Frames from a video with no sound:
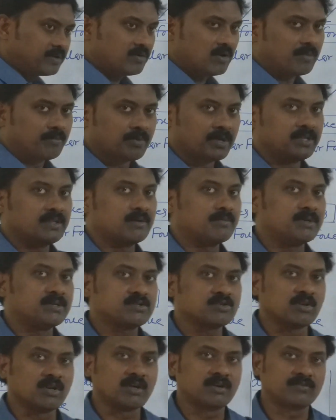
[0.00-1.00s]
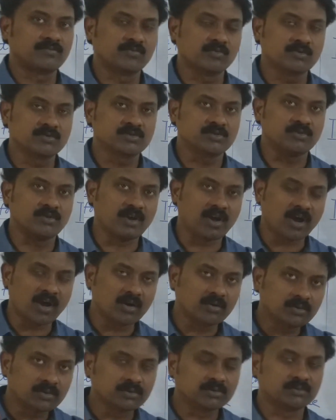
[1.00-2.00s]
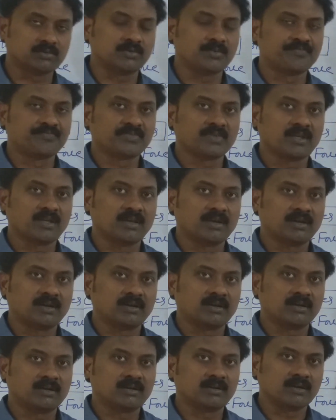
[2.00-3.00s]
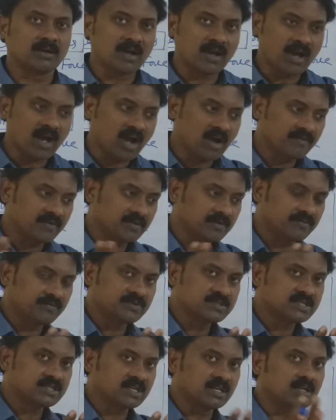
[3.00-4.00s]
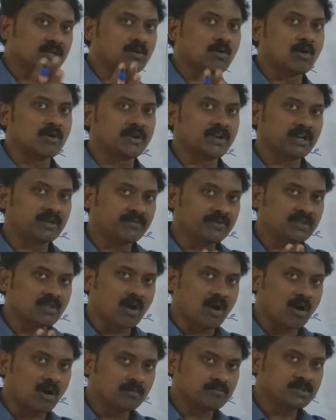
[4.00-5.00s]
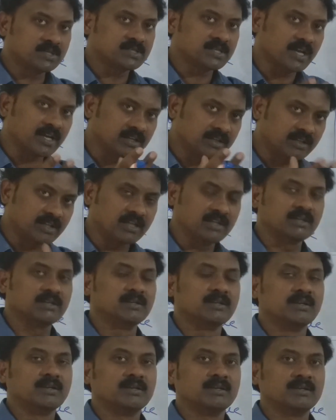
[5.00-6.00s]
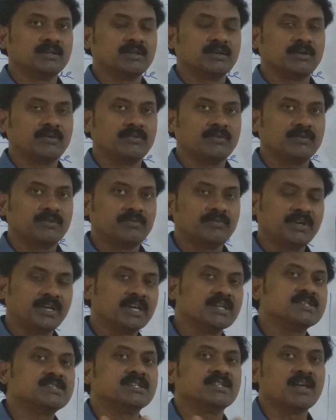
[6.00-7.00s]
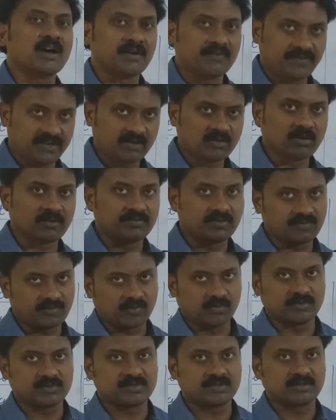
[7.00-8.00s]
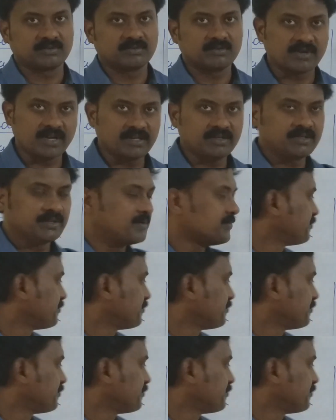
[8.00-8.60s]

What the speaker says: you apply the muscular force, you have to have a physical contact with the objects, and then we can see the effect of the force, right?